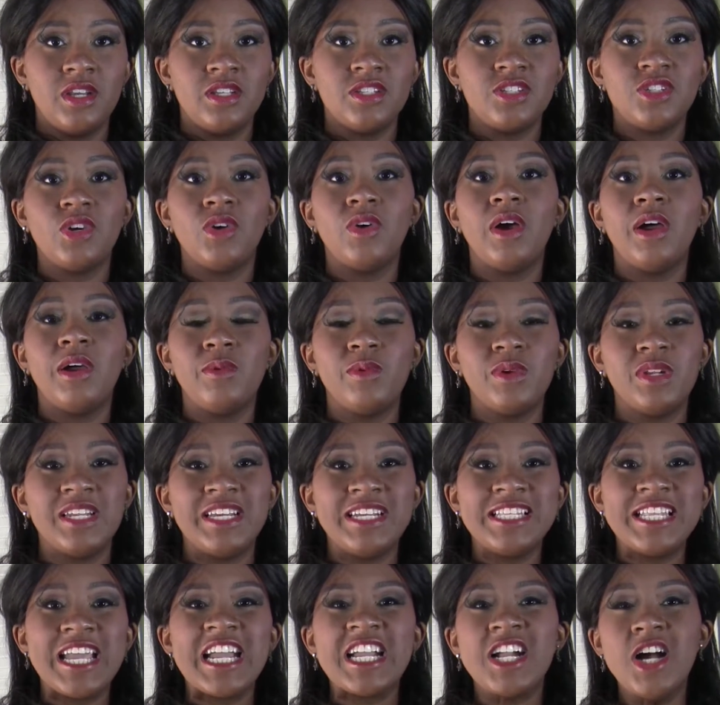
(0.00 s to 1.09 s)
so I would
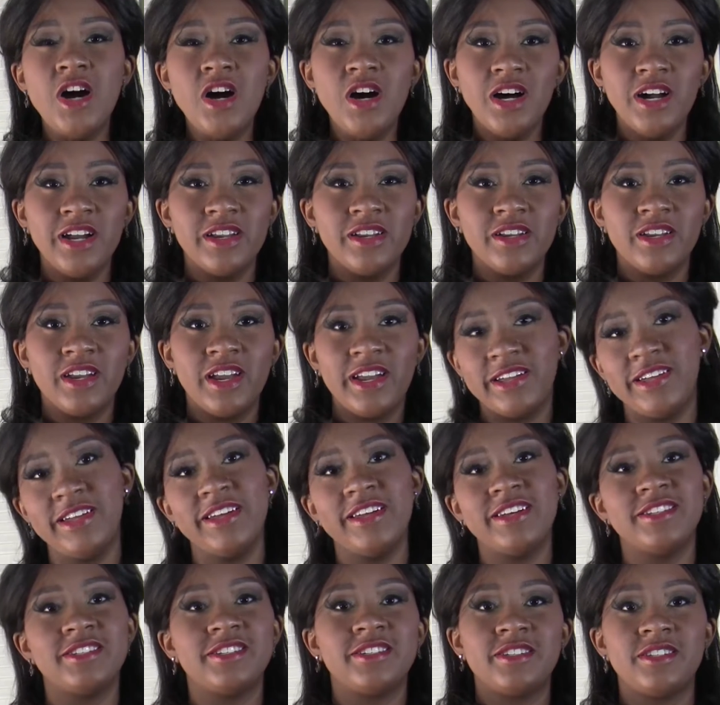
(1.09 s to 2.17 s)
like that gone, I
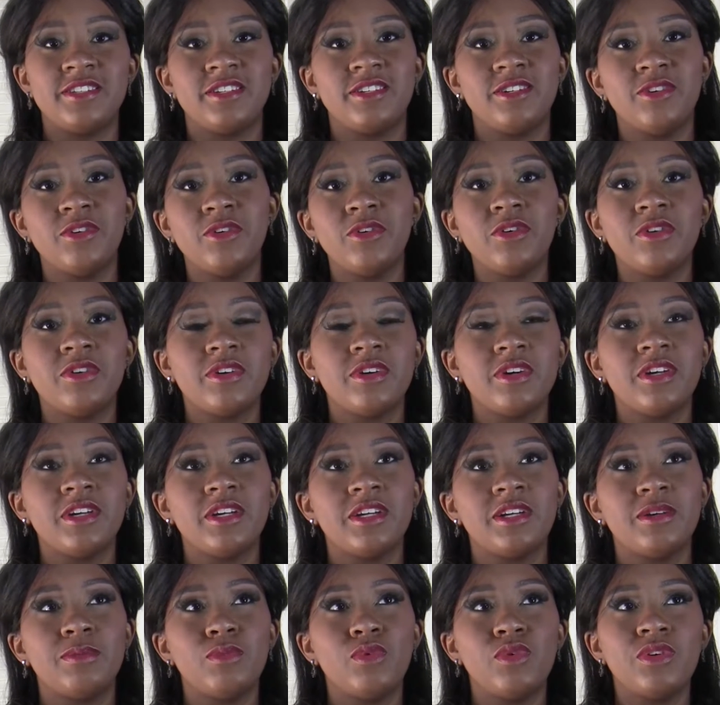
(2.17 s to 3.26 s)
guess, or
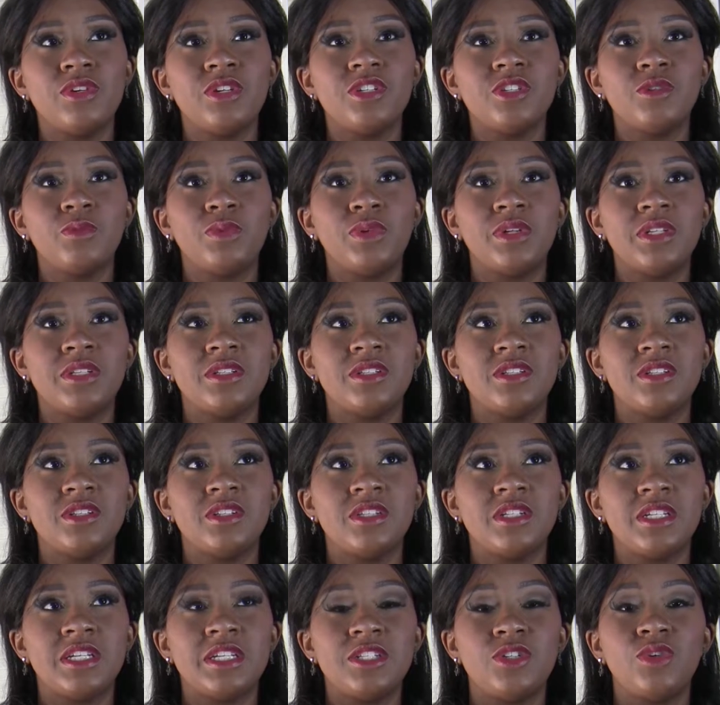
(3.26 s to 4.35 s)
more discipline so
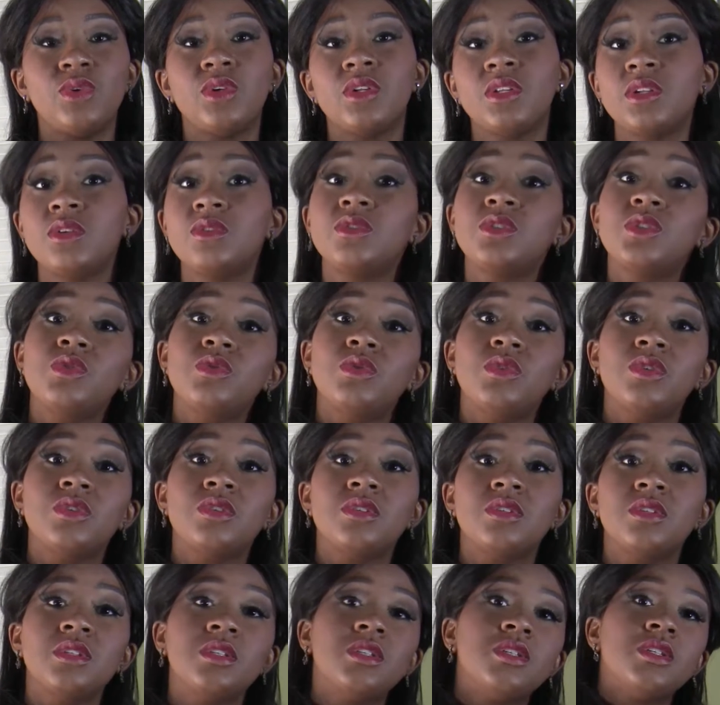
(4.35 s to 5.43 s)
that I do it a little sooner.
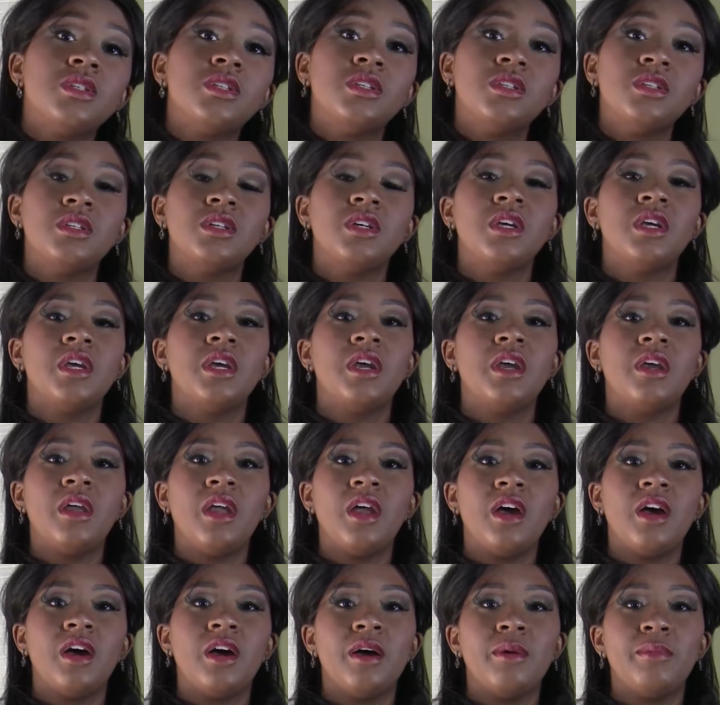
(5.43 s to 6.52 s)

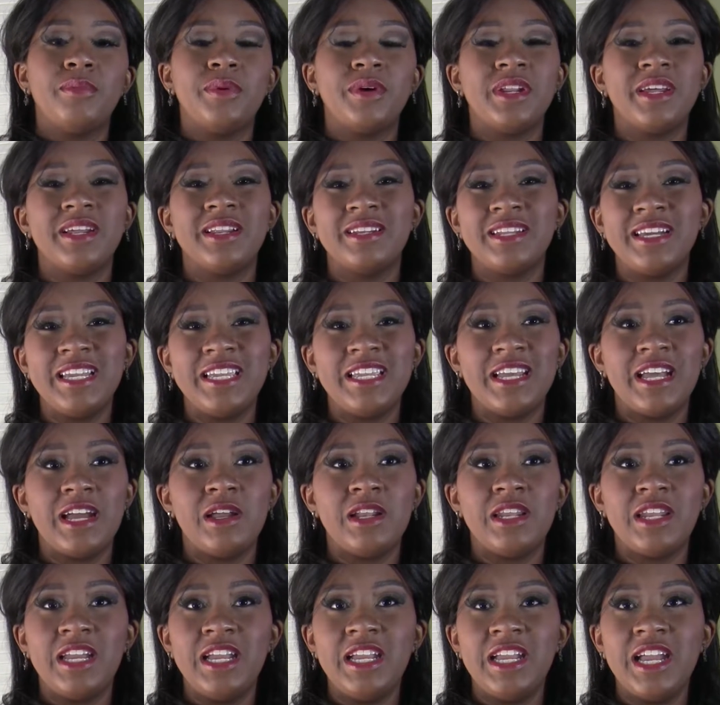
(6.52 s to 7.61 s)
But I like it. I
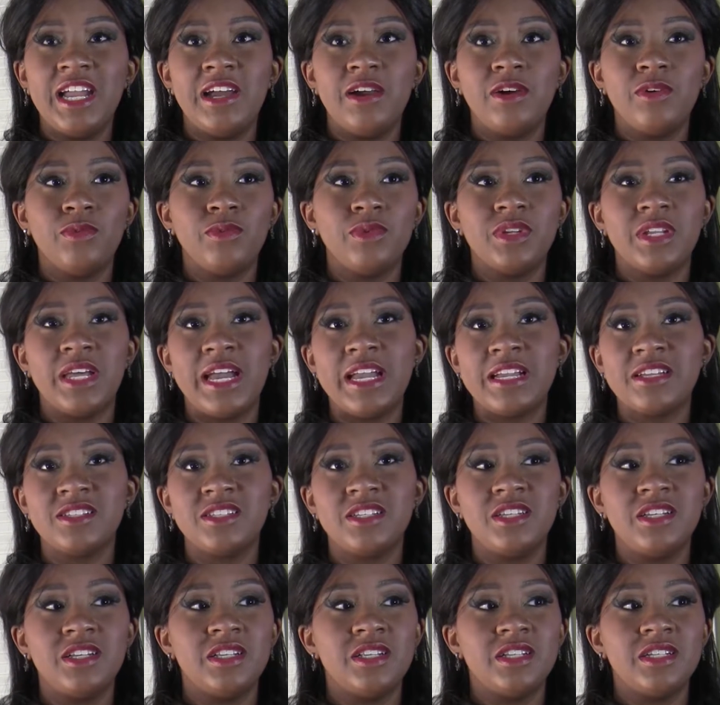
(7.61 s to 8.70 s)
like how
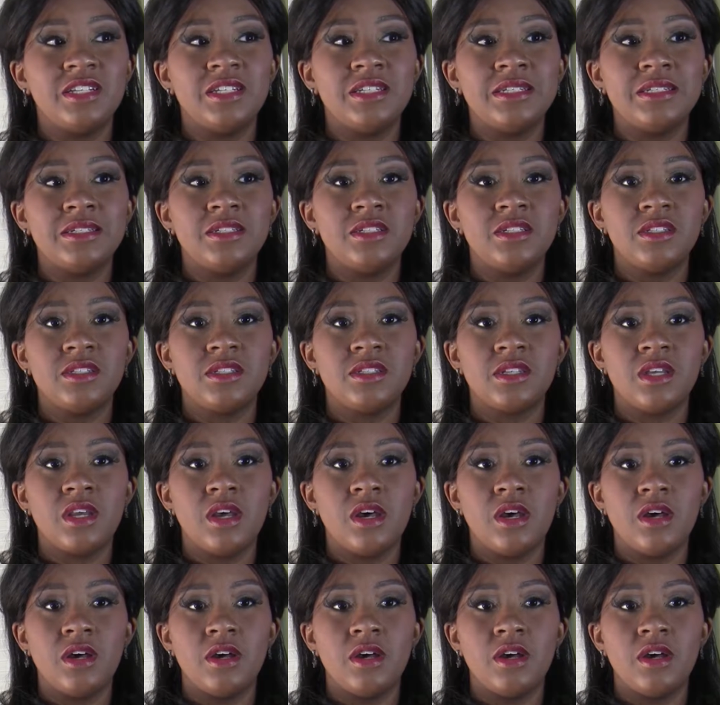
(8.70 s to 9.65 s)
relaxing it is.